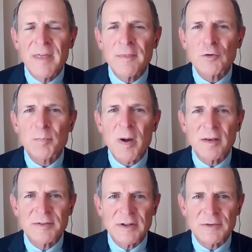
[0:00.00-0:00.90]
Then there's
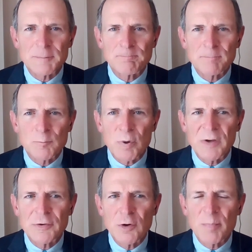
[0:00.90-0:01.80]
politics.
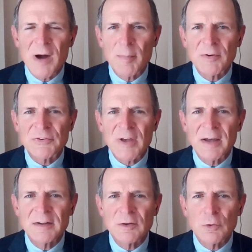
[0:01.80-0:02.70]
President Obama
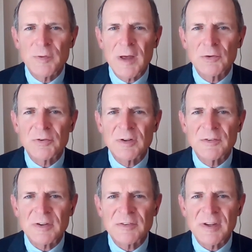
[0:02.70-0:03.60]
signed in
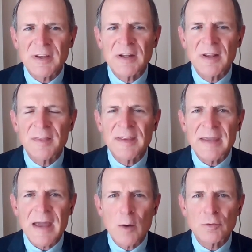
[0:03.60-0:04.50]
2016
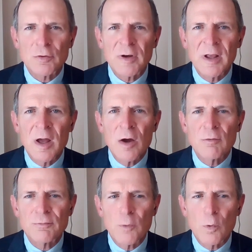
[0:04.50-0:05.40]
the Countering
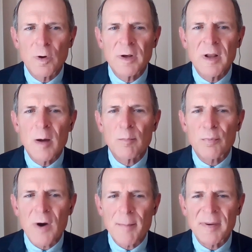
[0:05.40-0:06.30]
Foreign
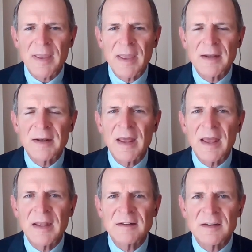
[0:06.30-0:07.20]
Propaganda
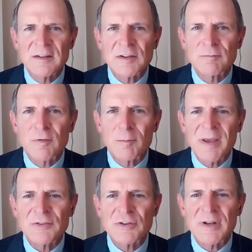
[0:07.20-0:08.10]
and
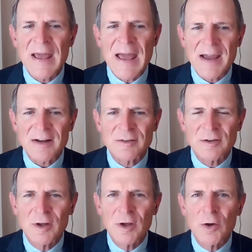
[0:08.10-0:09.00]
Disinformation Act,